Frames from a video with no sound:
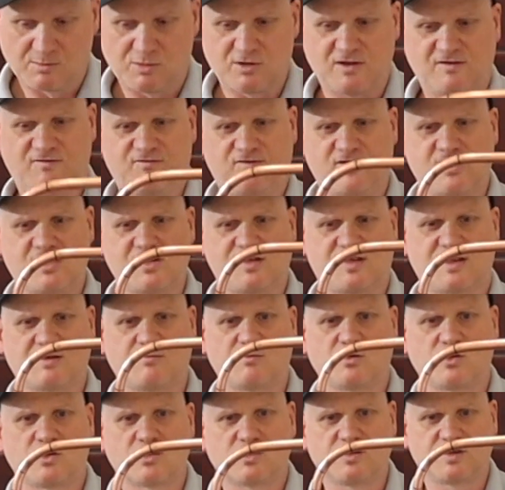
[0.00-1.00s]
The first
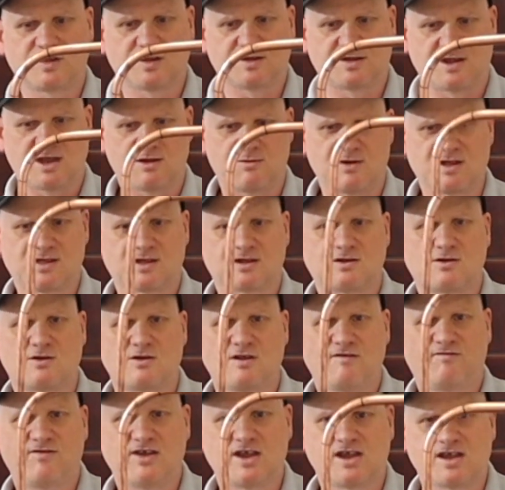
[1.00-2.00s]
thing we're going to do, I don't know
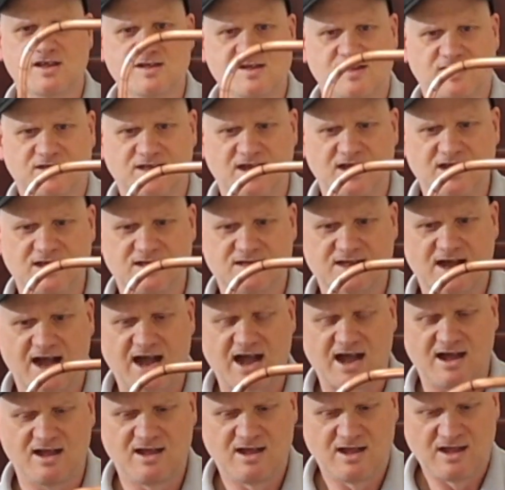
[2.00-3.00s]
if you can see
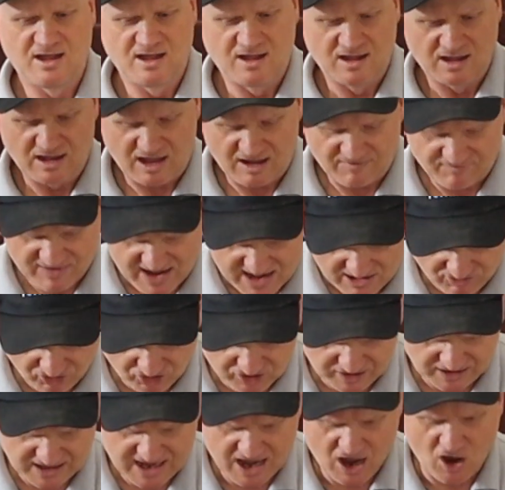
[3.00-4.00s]
that, I've
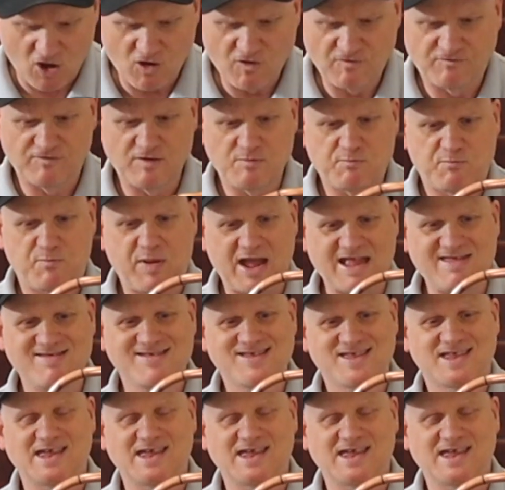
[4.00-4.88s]
actually overbent